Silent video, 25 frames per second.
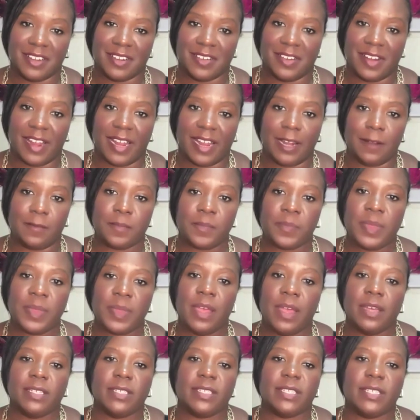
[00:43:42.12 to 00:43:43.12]
Right,
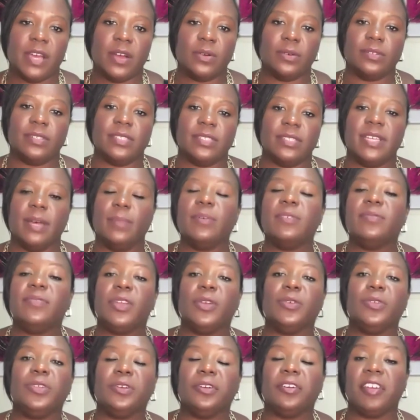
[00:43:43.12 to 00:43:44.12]
So some of
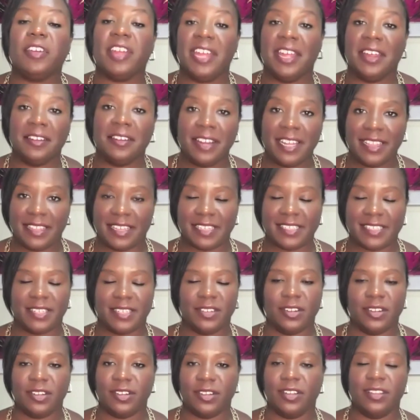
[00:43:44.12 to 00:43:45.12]
you, you're hearing this
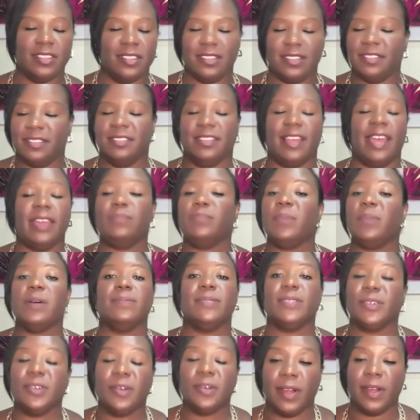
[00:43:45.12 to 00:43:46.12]
and your uh, light
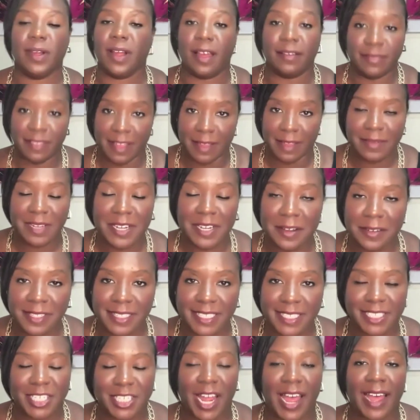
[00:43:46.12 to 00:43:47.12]
bulbs are going off. Let me know
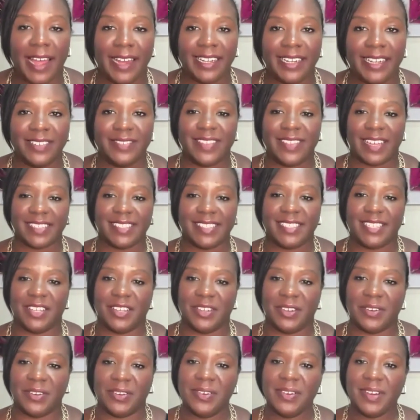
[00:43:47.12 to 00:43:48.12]
in the chat if that's
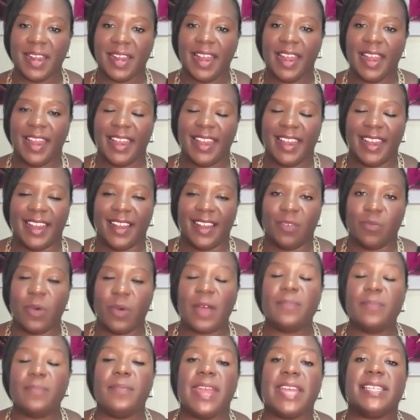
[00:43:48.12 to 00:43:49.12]
you.
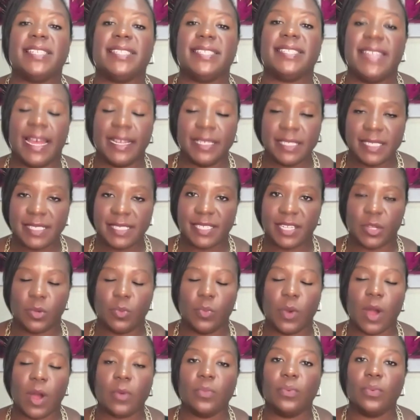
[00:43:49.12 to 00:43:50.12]
What makes sense to
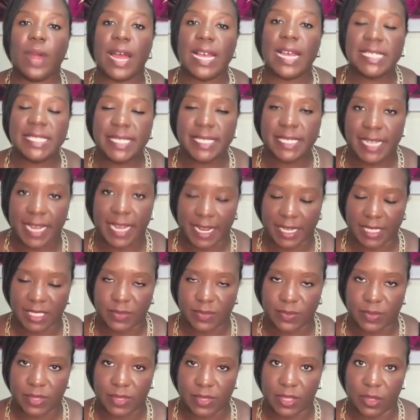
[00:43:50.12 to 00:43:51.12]
you? What
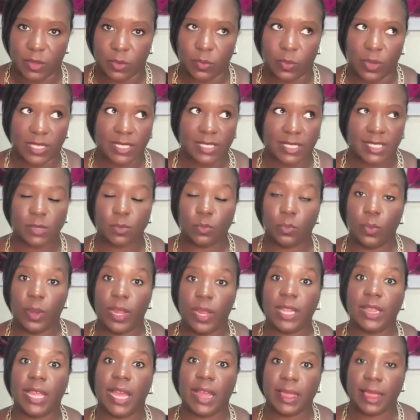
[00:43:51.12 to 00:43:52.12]
resonates with you? What's
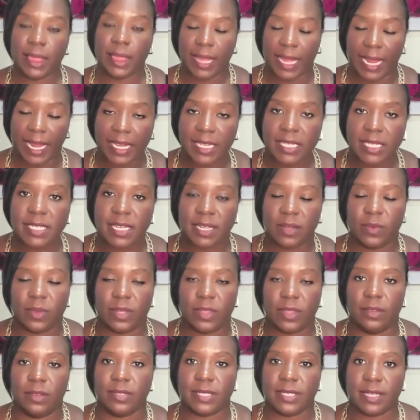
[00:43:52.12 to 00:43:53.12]
really landing
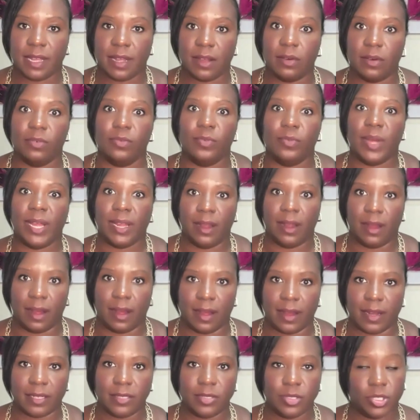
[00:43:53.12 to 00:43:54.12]
with you is like, oh my
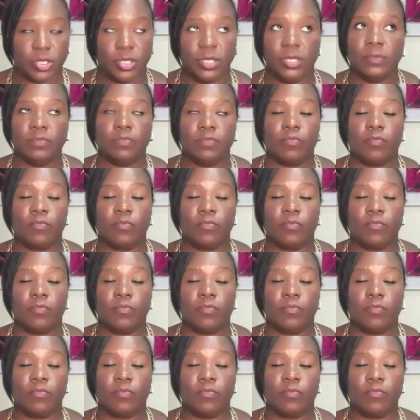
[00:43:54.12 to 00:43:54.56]
gosh,